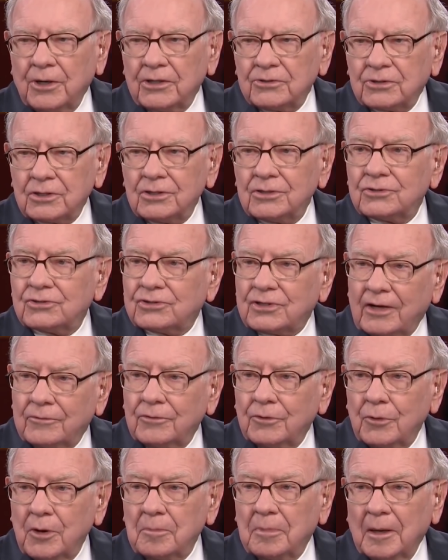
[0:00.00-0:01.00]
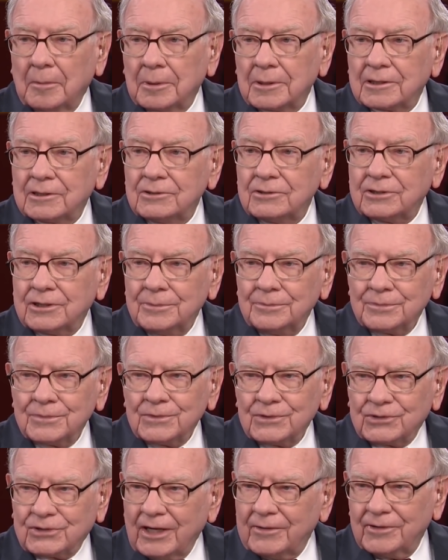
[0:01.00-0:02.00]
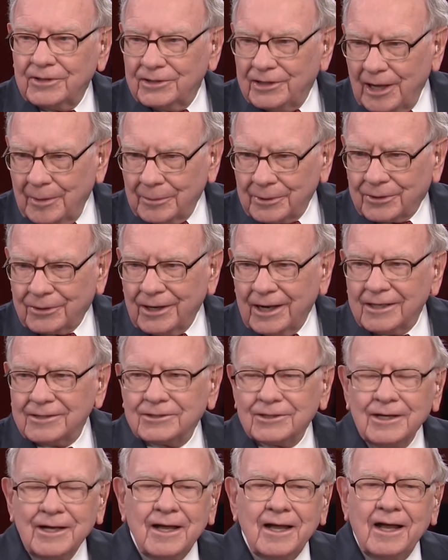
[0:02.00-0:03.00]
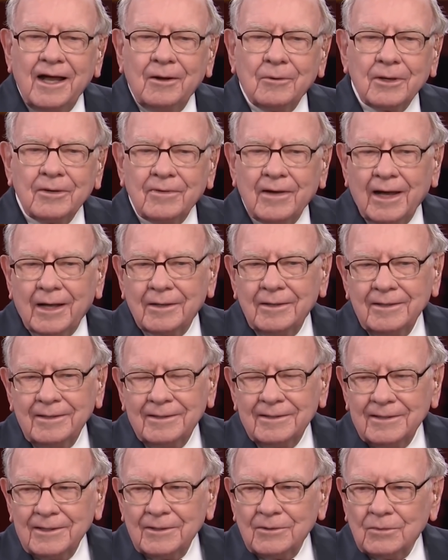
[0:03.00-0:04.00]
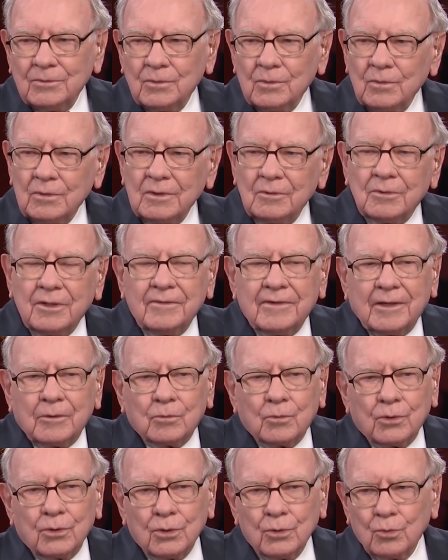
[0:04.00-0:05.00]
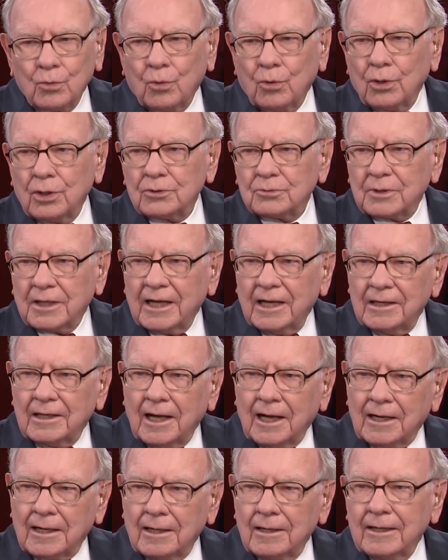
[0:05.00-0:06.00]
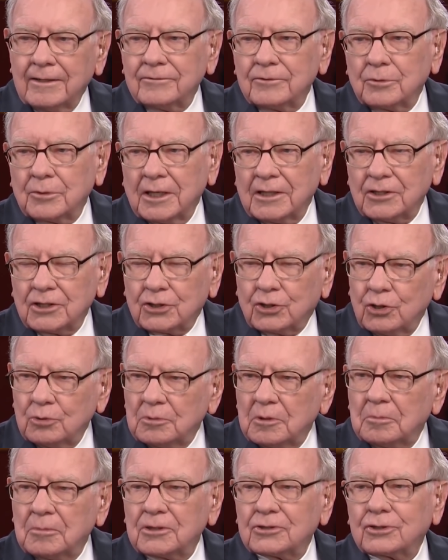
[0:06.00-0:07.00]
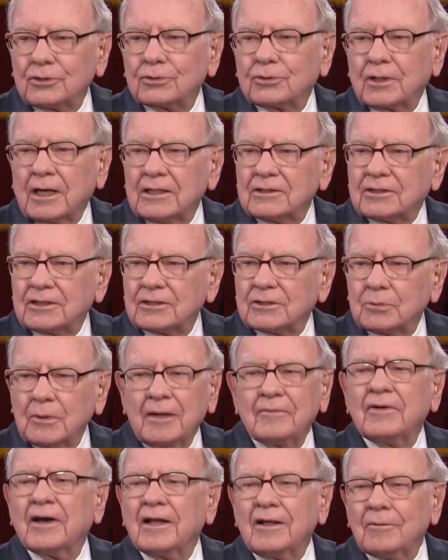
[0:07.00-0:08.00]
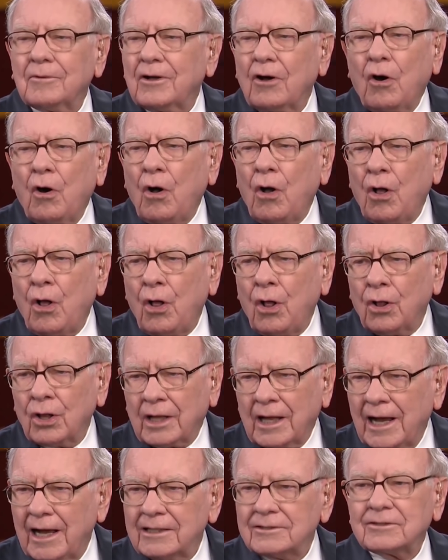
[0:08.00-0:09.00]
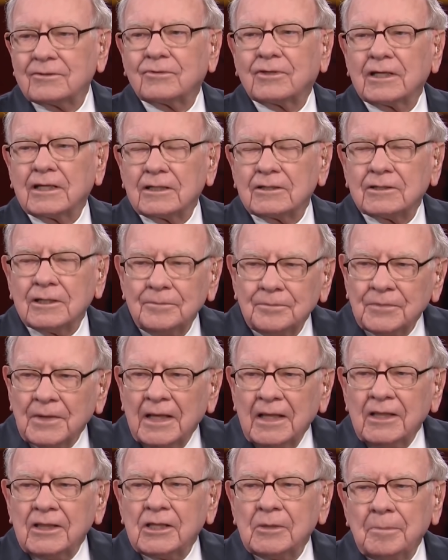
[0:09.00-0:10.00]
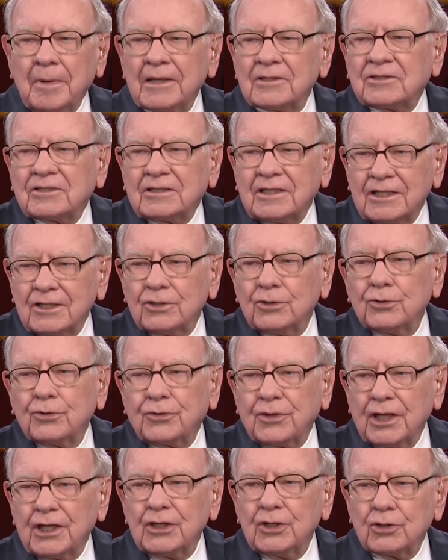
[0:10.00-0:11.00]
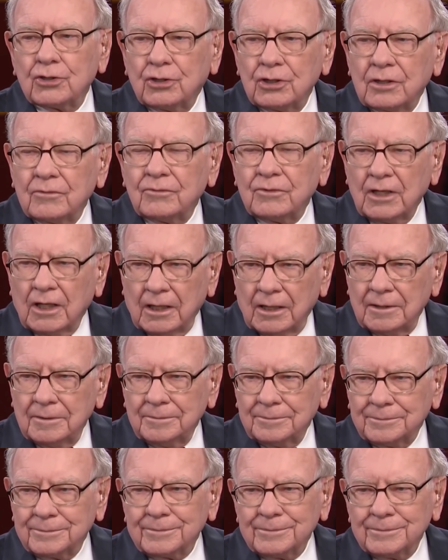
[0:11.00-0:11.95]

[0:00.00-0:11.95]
presidents, seven Republicans, seven Democrats. We've had, we've had world wars. We had nine eleven. We had the Cuban Missile Crisis. We have, we have all kinds of things. The best single thing you could have done